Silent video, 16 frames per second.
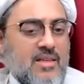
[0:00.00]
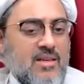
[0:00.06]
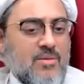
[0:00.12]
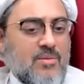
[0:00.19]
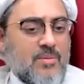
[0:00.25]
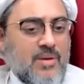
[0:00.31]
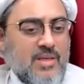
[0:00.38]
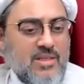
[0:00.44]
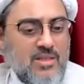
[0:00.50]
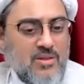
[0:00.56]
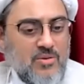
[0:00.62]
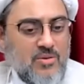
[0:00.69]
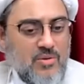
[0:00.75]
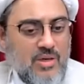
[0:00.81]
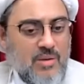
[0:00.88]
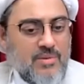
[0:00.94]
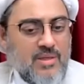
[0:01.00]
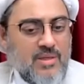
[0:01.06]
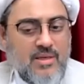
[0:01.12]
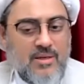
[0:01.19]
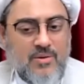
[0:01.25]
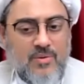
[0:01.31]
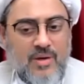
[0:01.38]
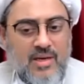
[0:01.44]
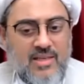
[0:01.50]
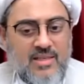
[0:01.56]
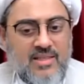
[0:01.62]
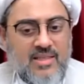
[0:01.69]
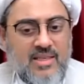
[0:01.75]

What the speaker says: Now, the person who comes and inquires,